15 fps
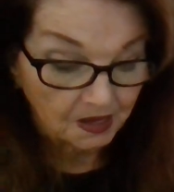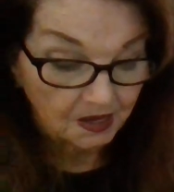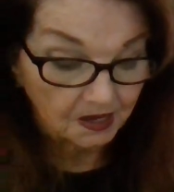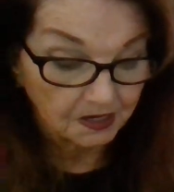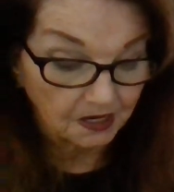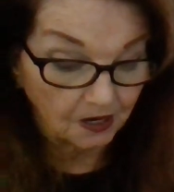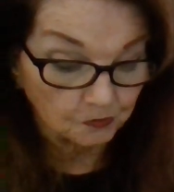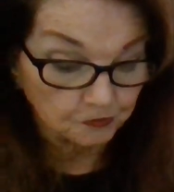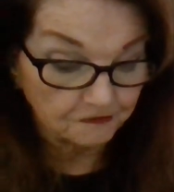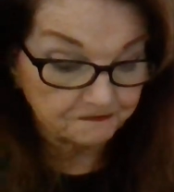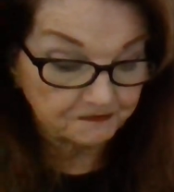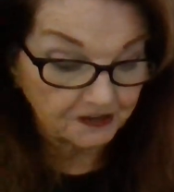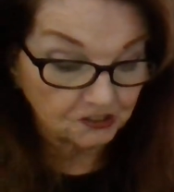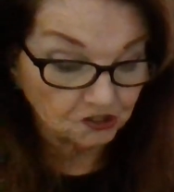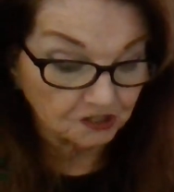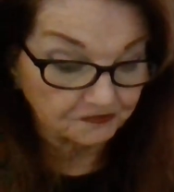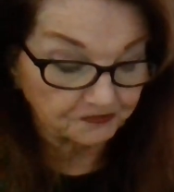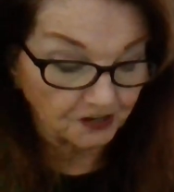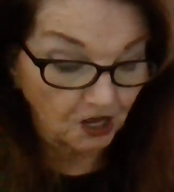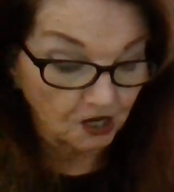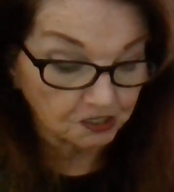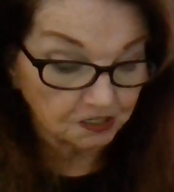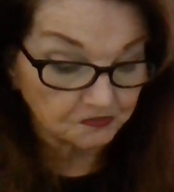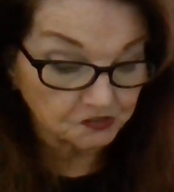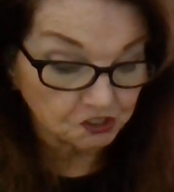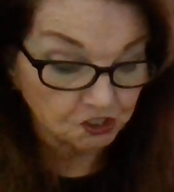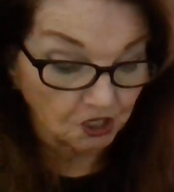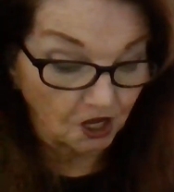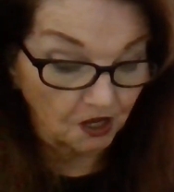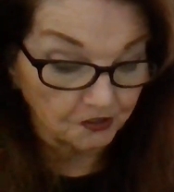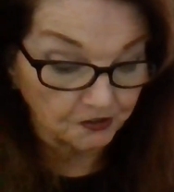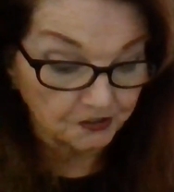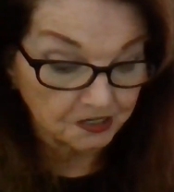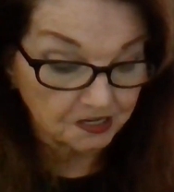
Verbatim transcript: And I will feed the flock of slaughter,